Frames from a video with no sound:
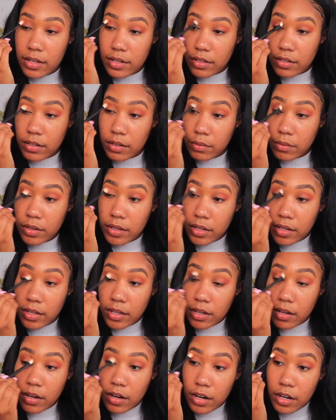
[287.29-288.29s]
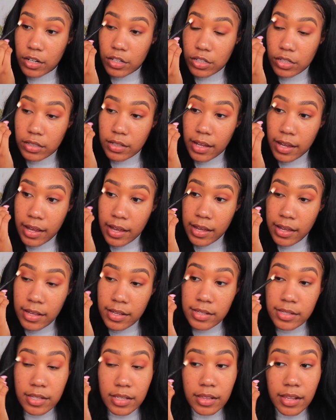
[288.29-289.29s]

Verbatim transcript: You don't want any harsh lines,